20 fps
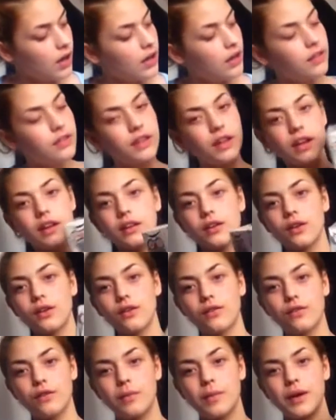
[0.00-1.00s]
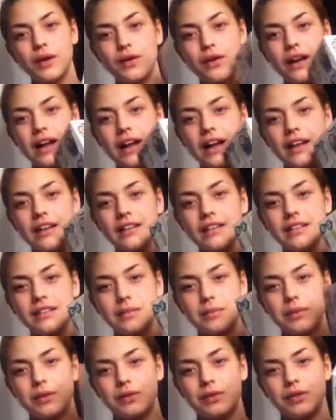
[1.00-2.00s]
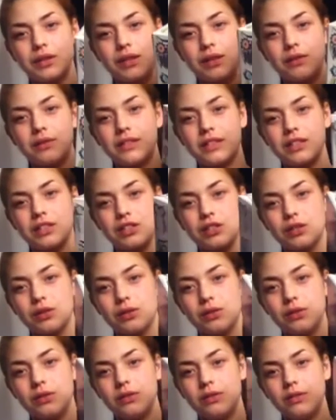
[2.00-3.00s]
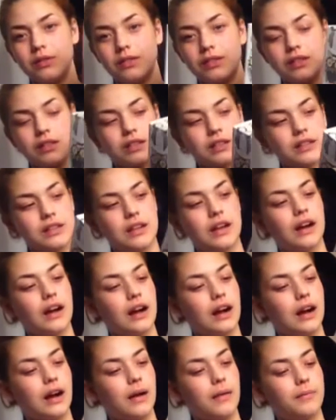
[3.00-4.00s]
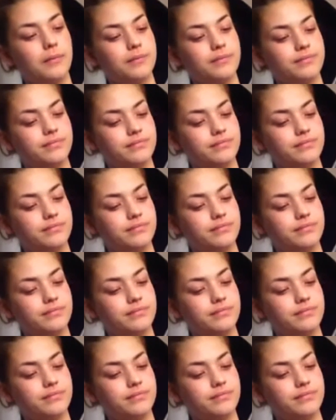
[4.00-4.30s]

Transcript: Then I got from my gran some little cute tissues. I